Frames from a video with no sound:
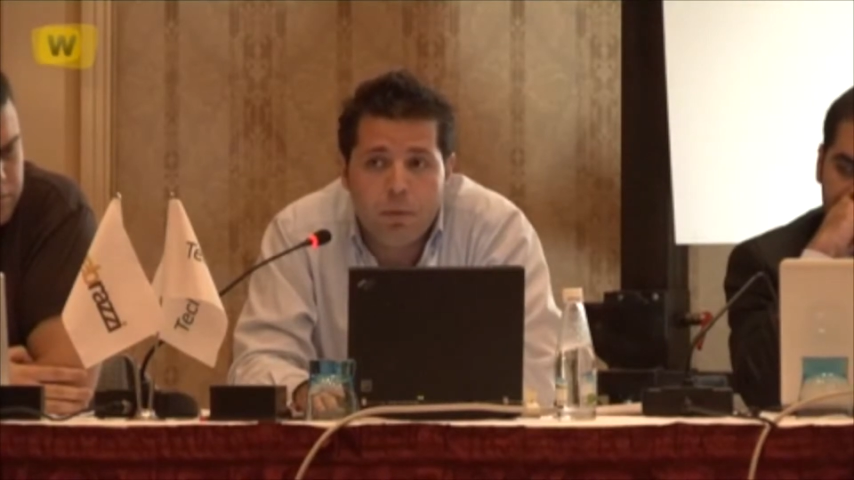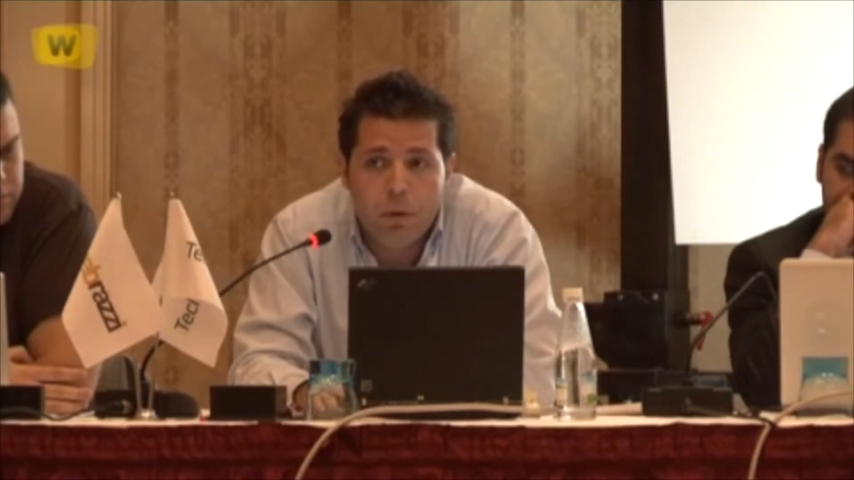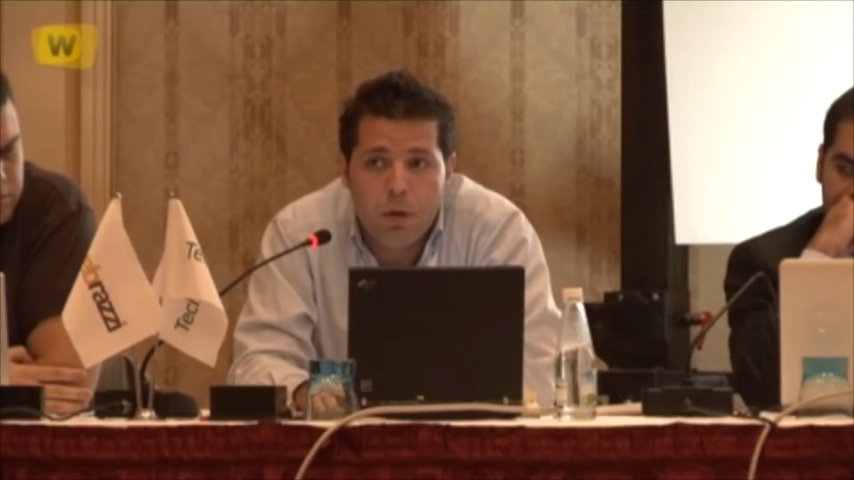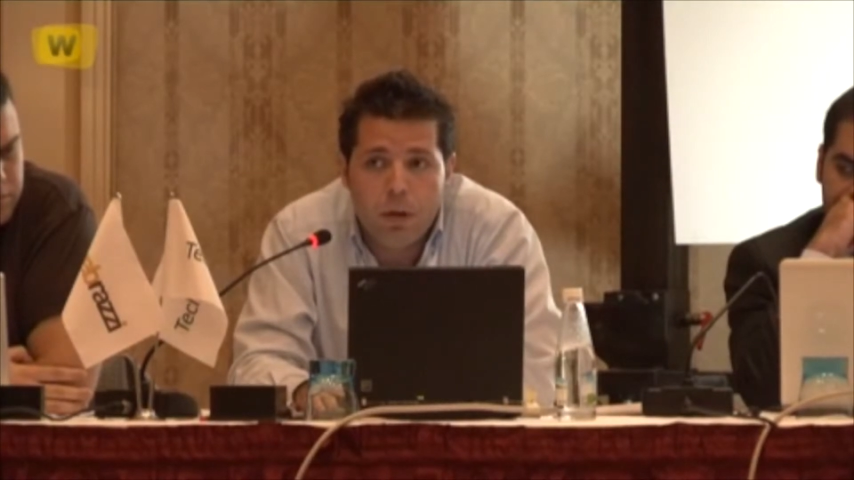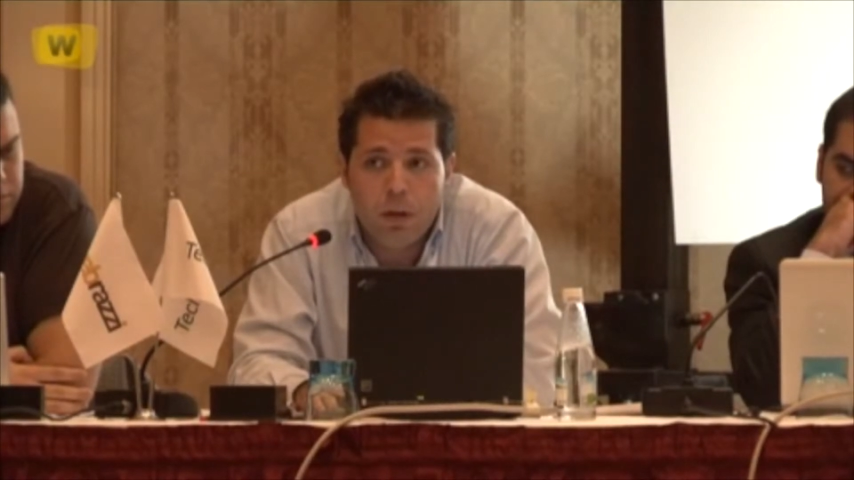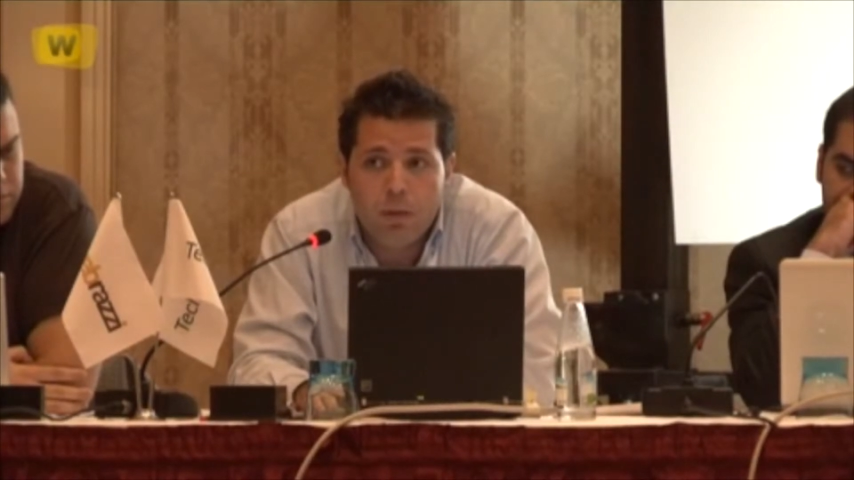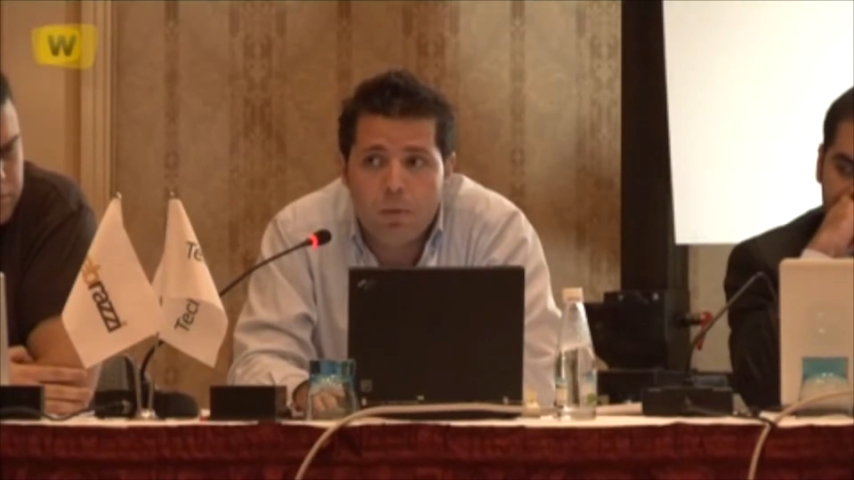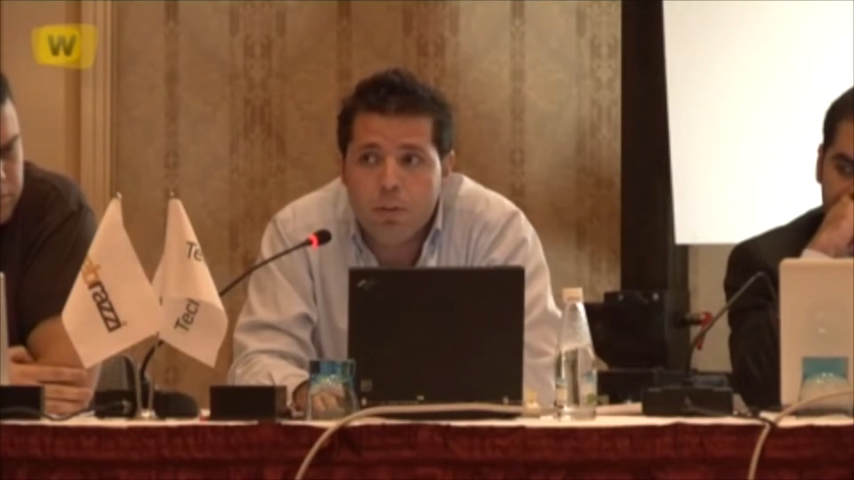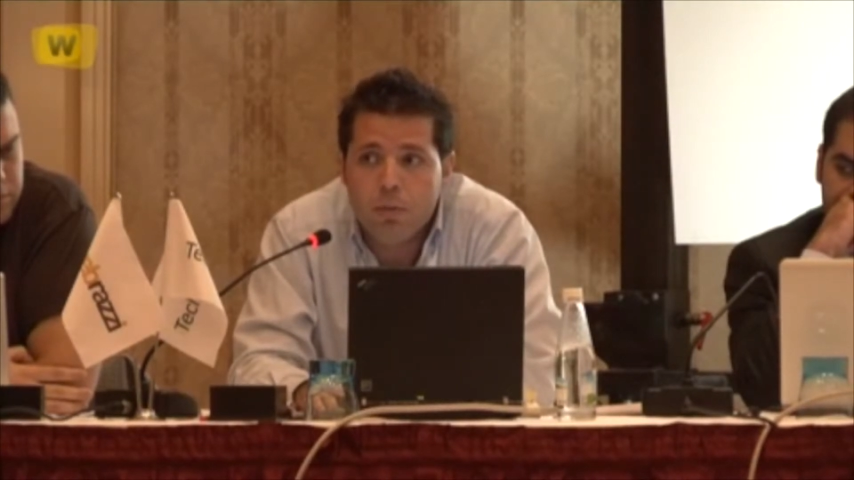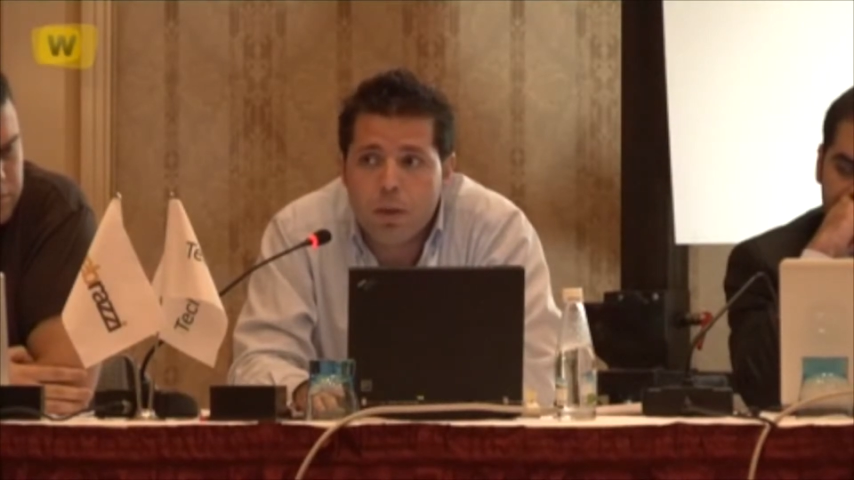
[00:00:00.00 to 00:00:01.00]
for
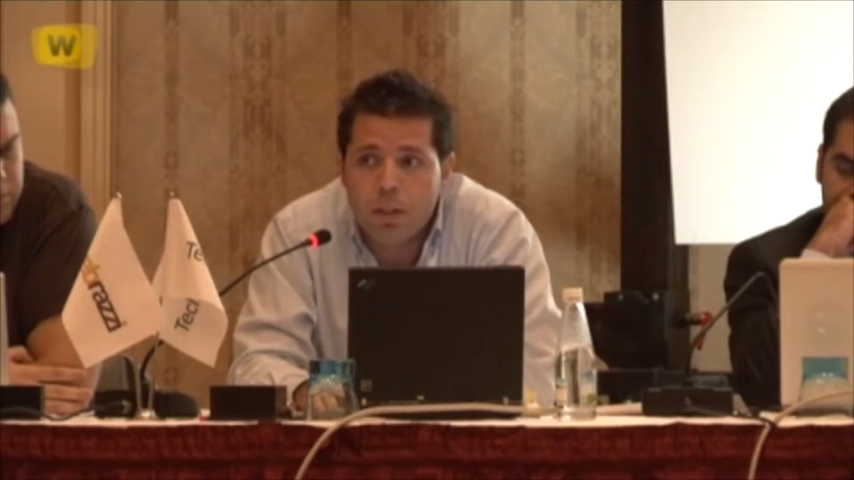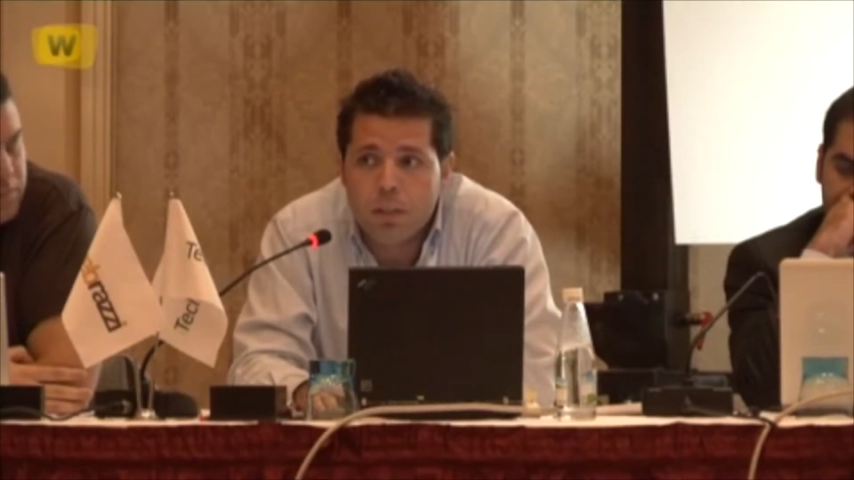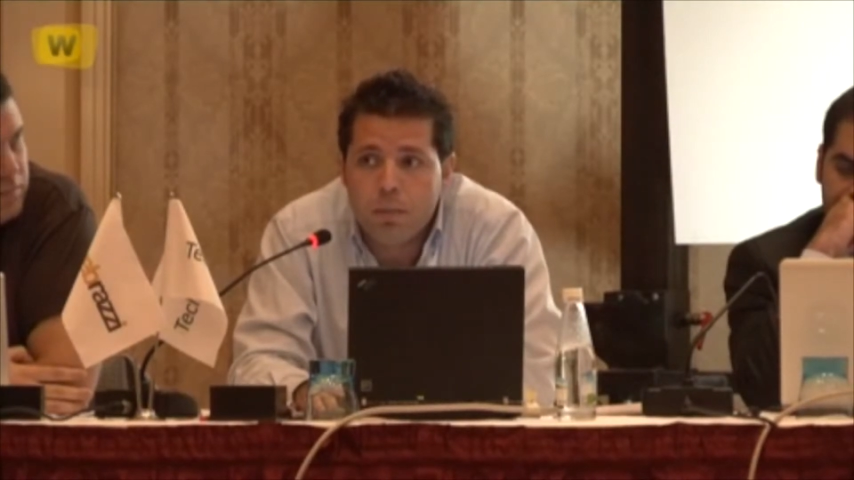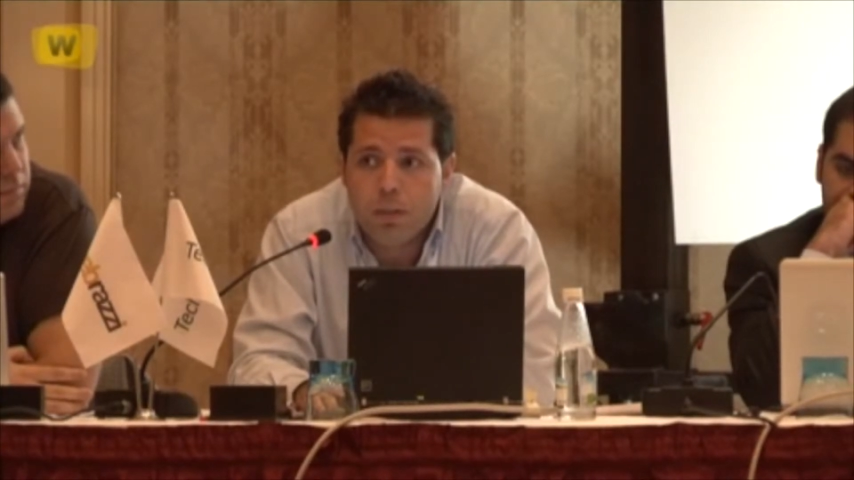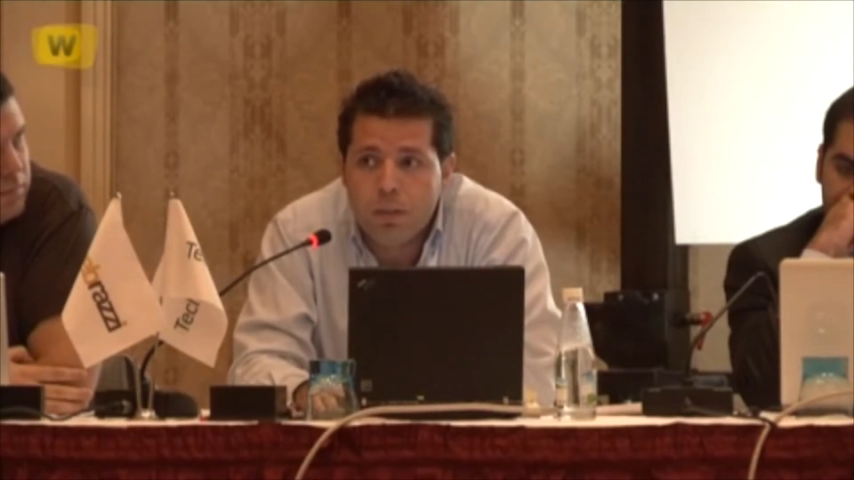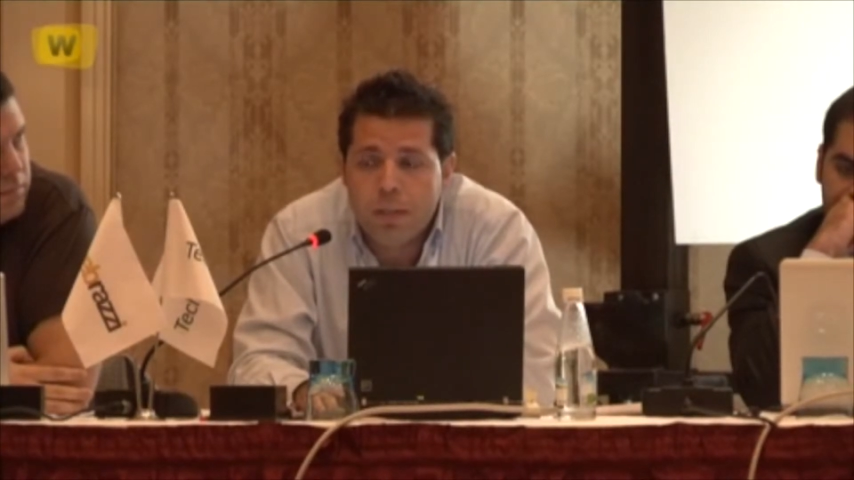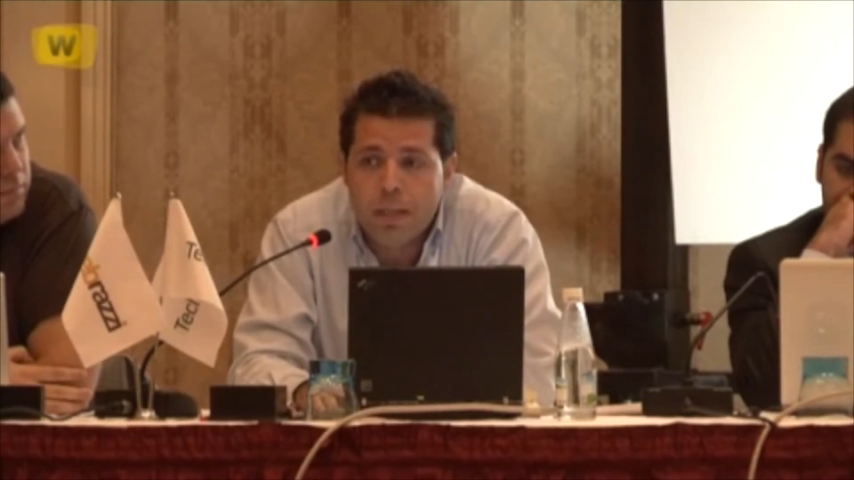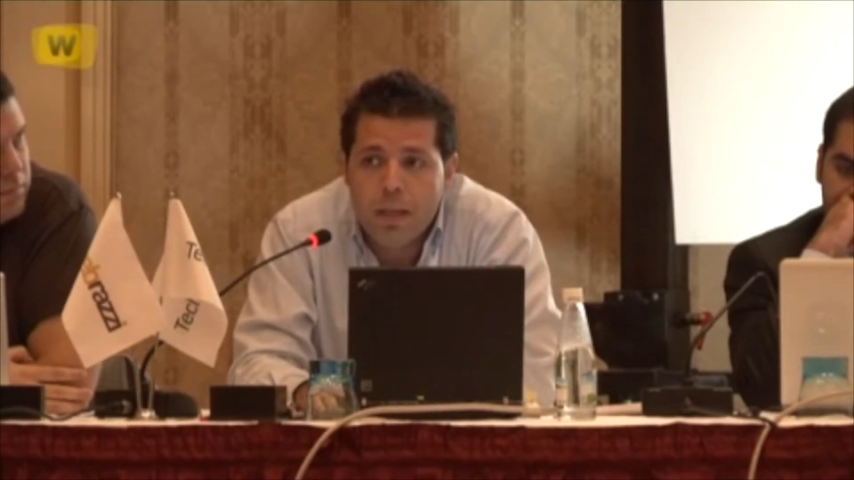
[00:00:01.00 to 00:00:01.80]
emerging markets because